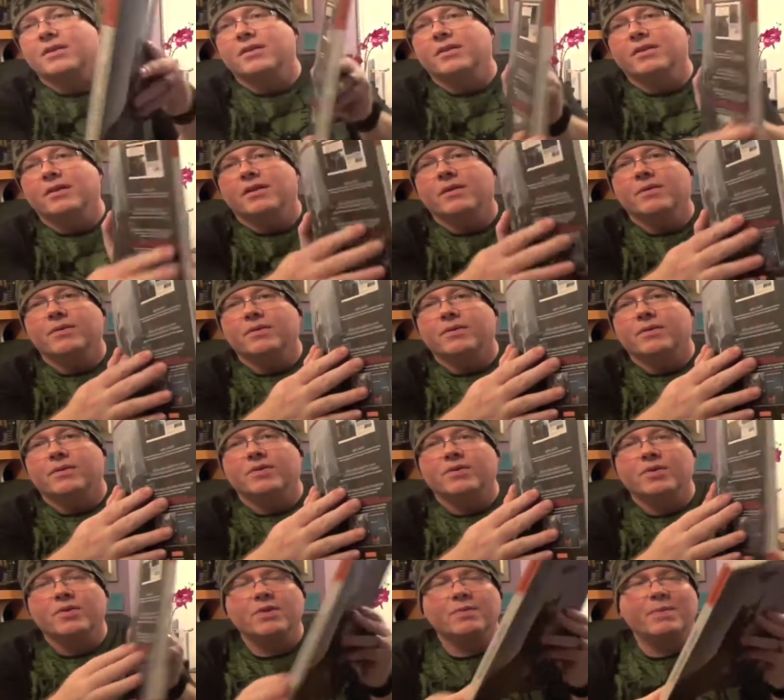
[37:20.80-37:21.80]
I
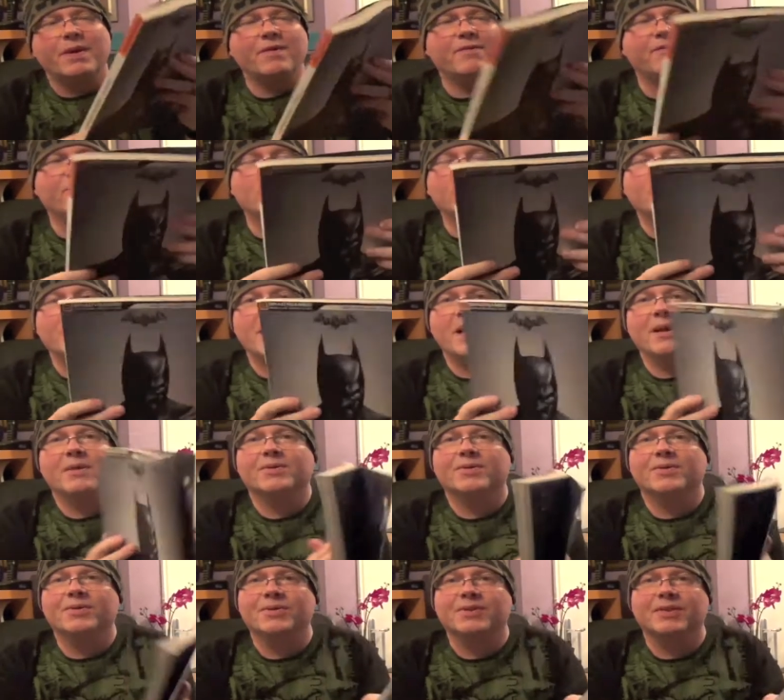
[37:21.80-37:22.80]
was only about £4 in